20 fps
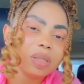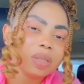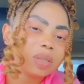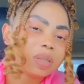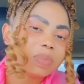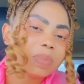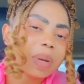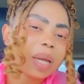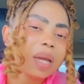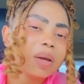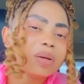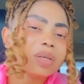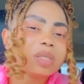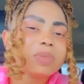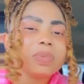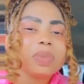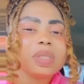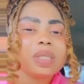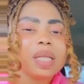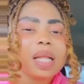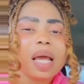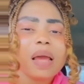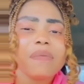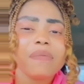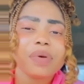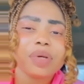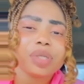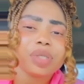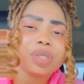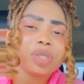My husband's
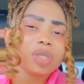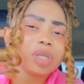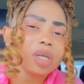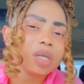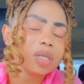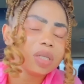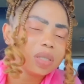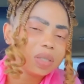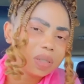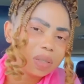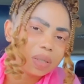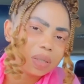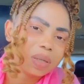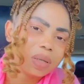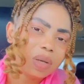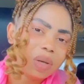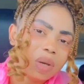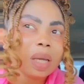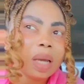life has changed.